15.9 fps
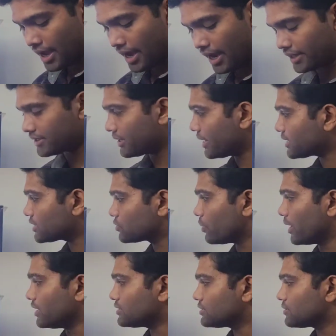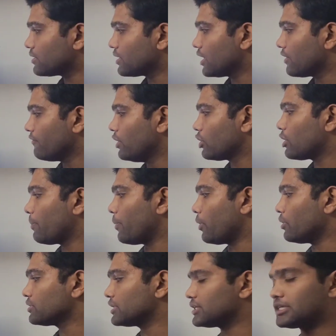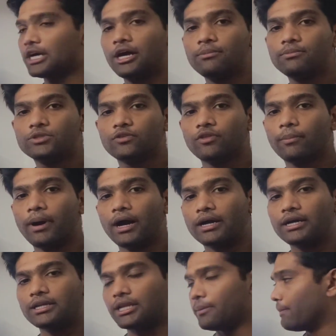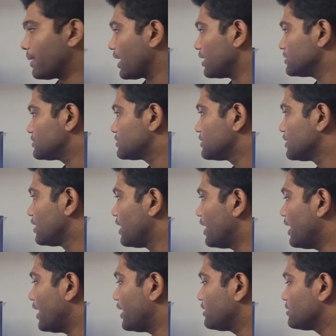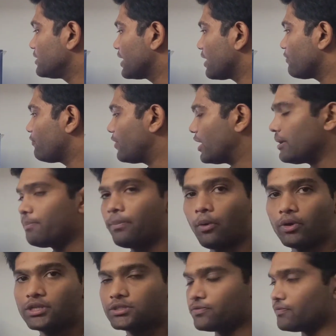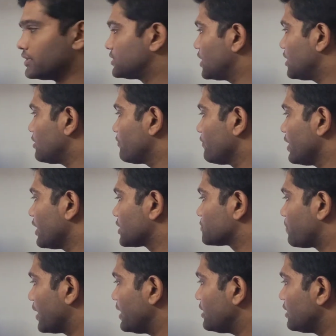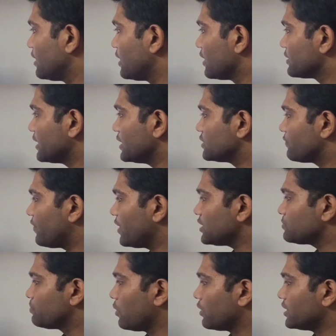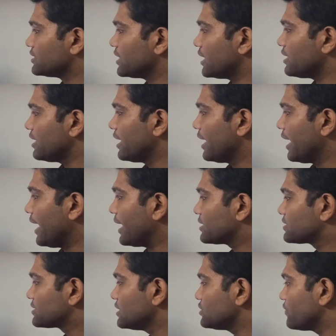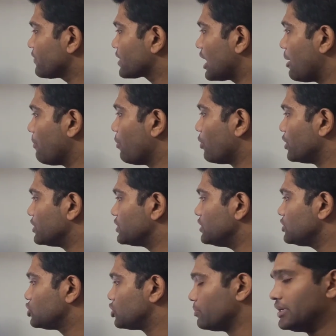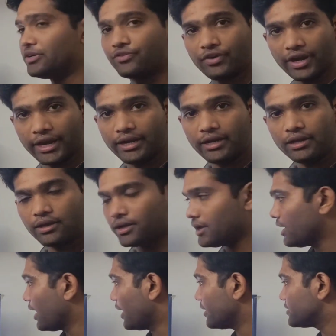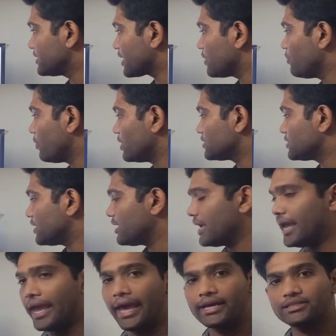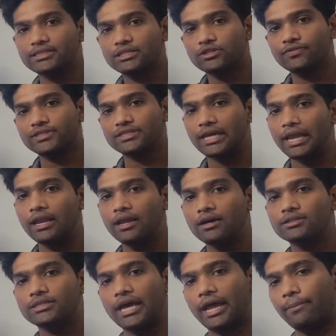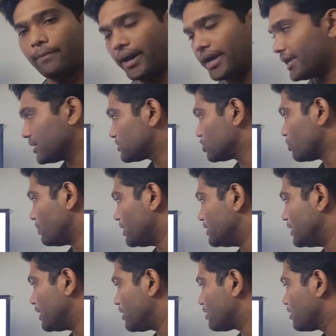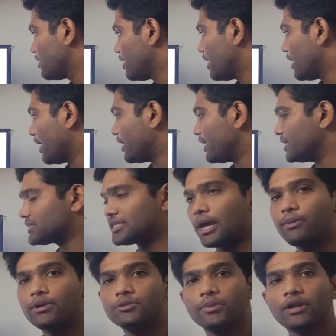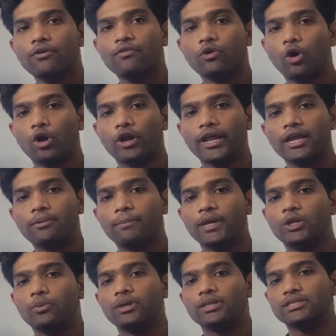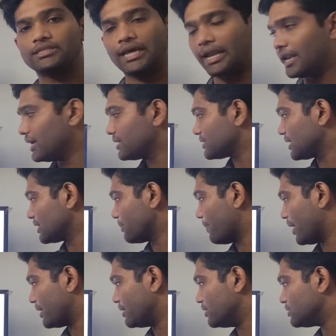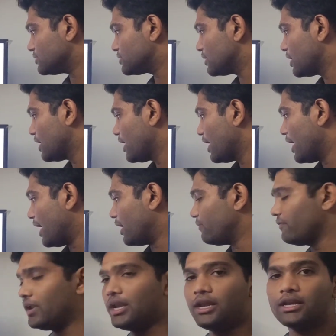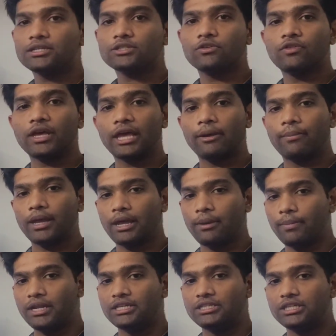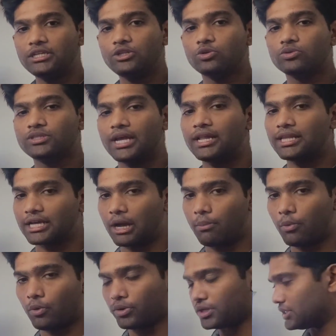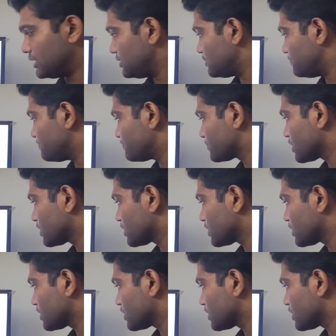And the next one is we look upon the terms of the market implies. And there are 5 points which are we explained. That's the first point is that extents of a commodity to be traded, and second one is that extents of a sellers and buyers should be there, and establishment of contact between the sellers and the buyers, and willingness of the ability to sell the commodities,